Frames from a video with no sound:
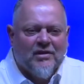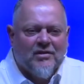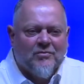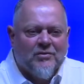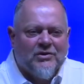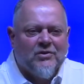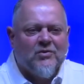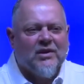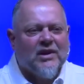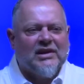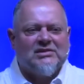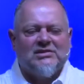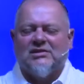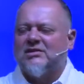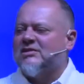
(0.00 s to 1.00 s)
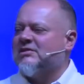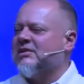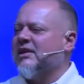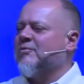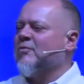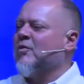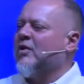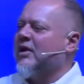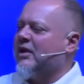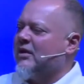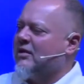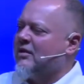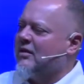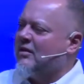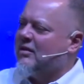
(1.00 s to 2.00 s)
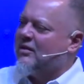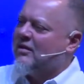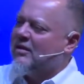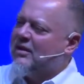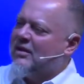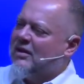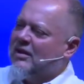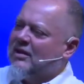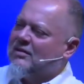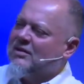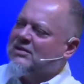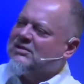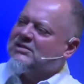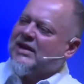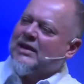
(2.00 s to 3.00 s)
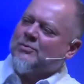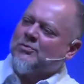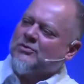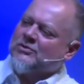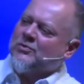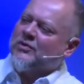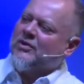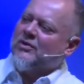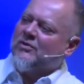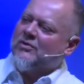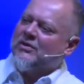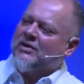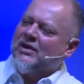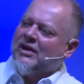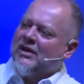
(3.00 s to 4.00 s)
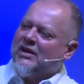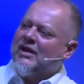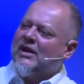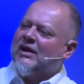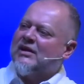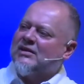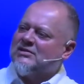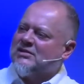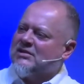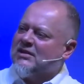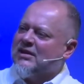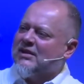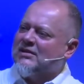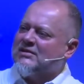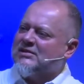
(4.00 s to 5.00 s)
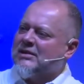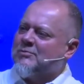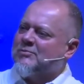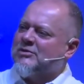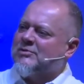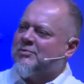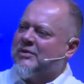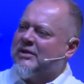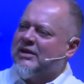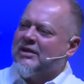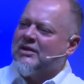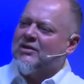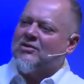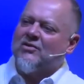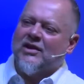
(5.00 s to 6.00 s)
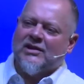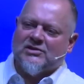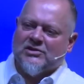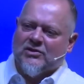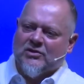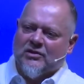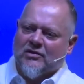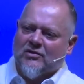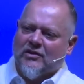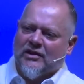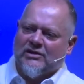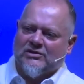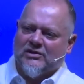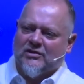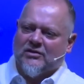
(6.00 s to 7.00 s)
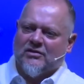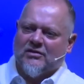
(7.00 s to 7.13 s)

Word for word: But you realize in the same way, the disciples were going, Guys, it seems to be getting crazier and crazier.